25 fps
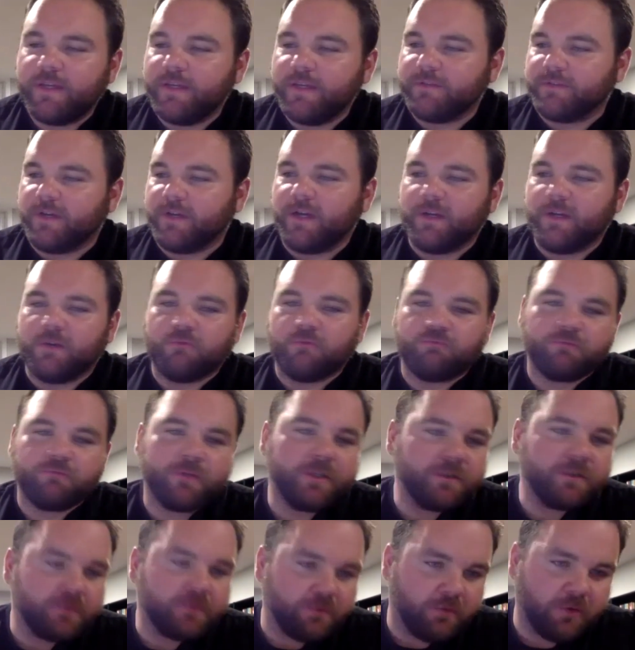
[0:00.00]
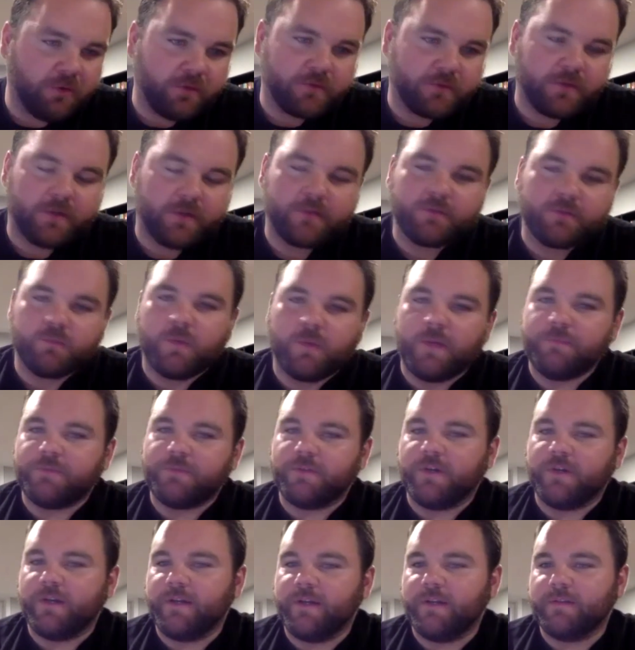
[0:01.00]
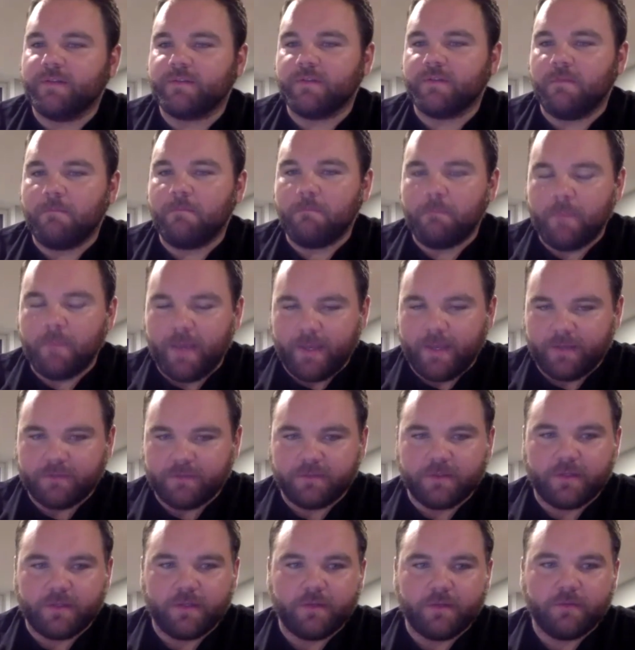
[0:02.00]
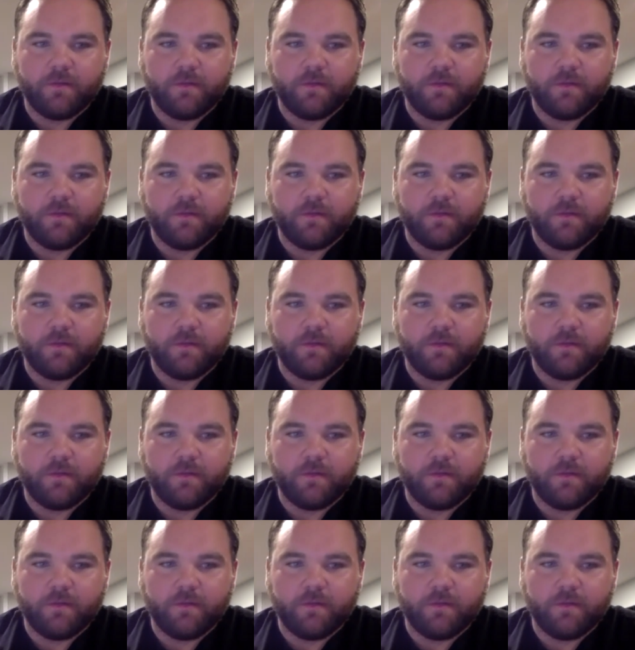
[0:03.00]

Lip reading: He's got a resource on his website. It's amazing, and